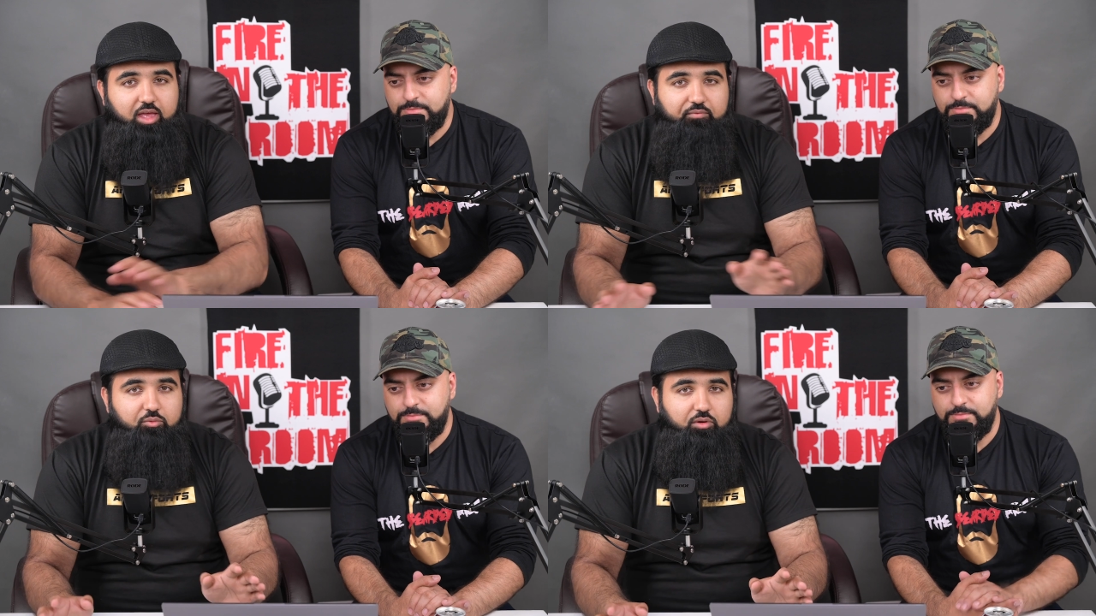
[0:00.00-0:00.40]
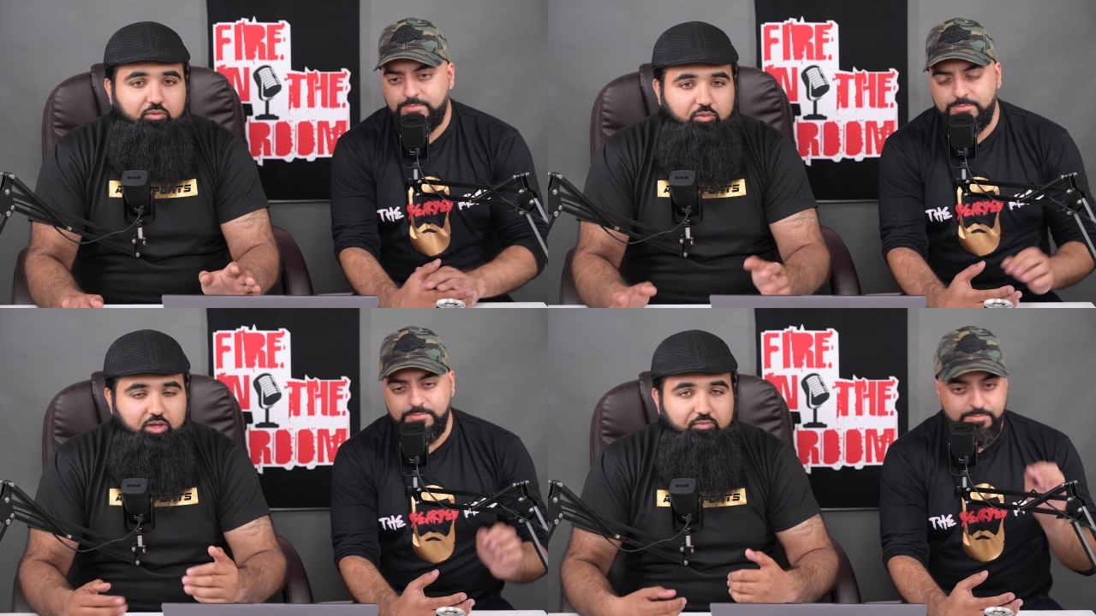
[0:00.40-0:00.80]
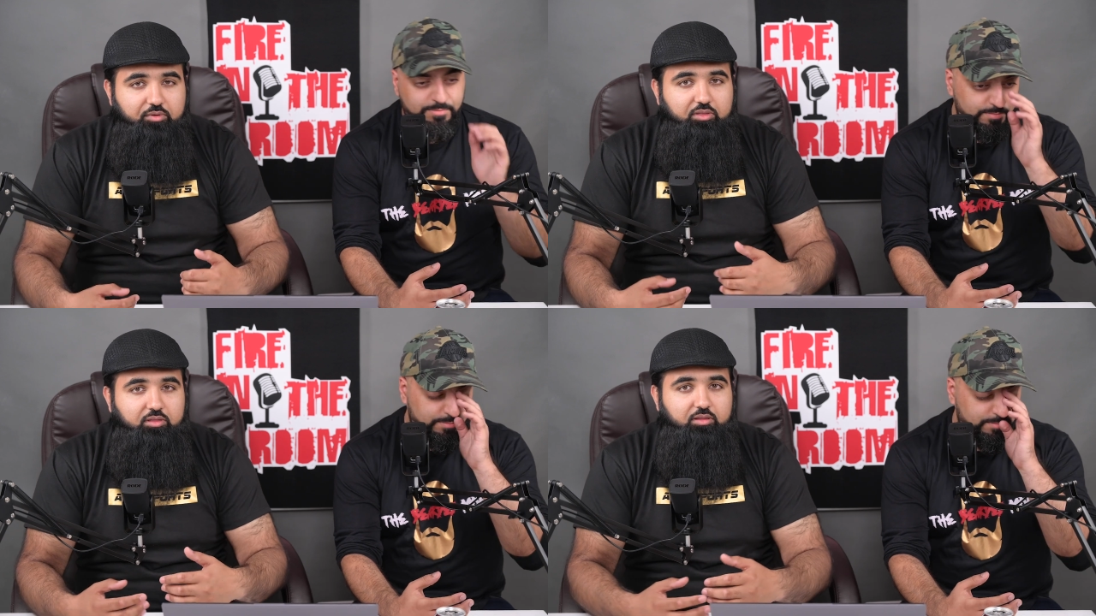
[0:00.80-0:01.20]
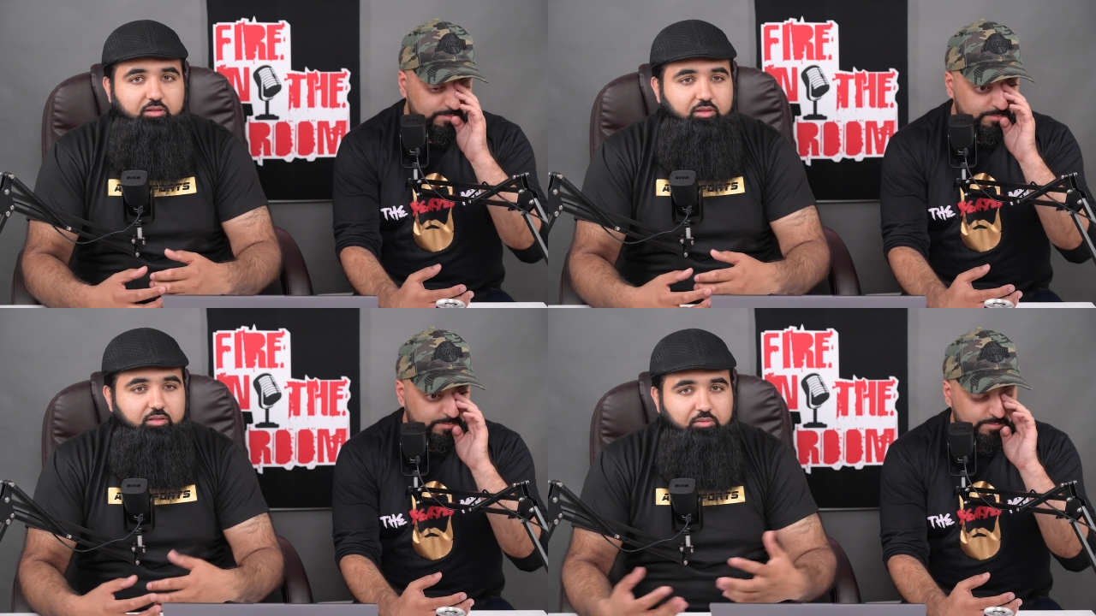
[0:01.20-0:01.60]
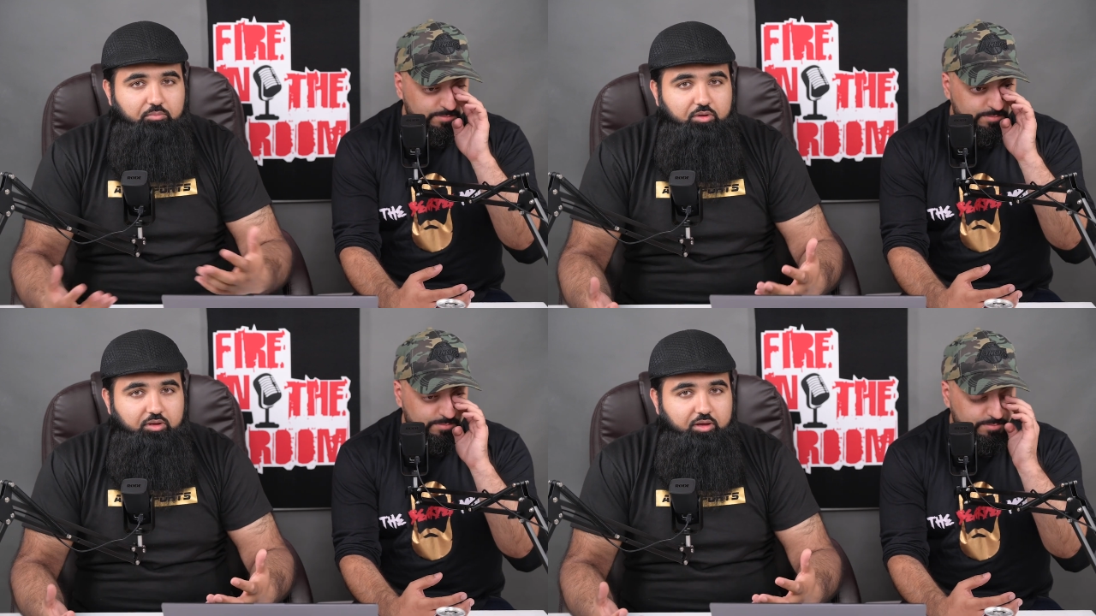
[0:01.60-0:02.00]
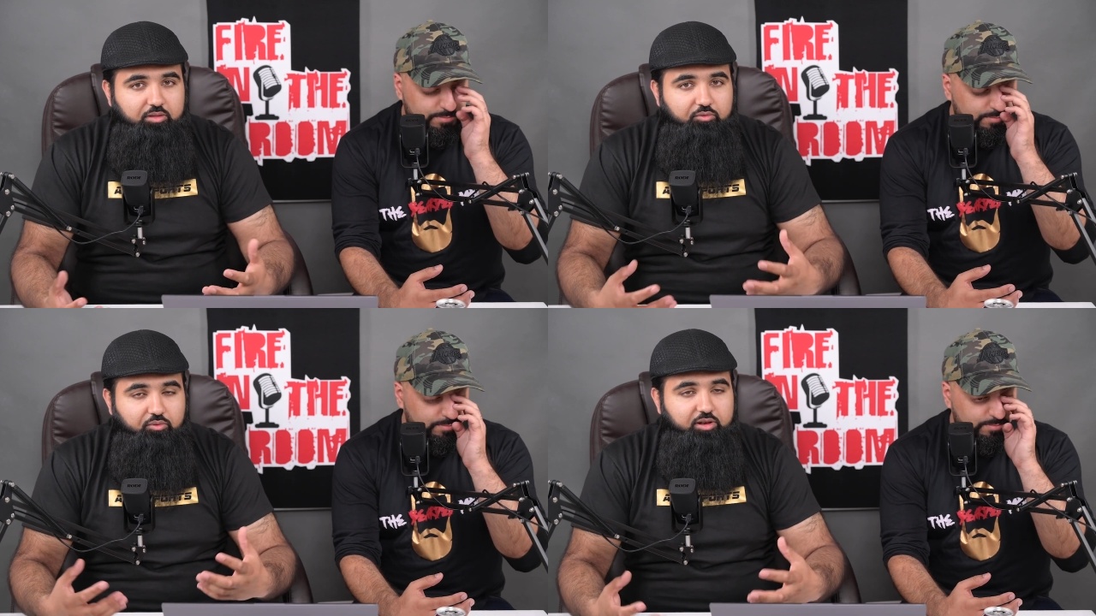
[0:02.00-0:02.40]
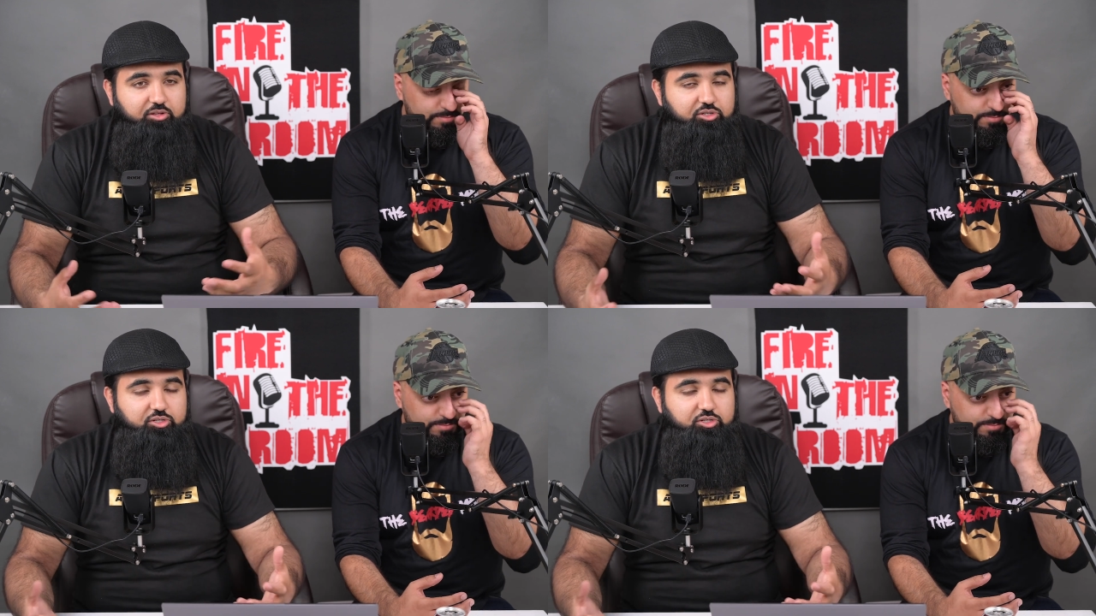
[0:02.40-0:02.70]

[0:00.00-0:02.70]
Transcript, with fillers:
Speaker 1: everyone. Even the religious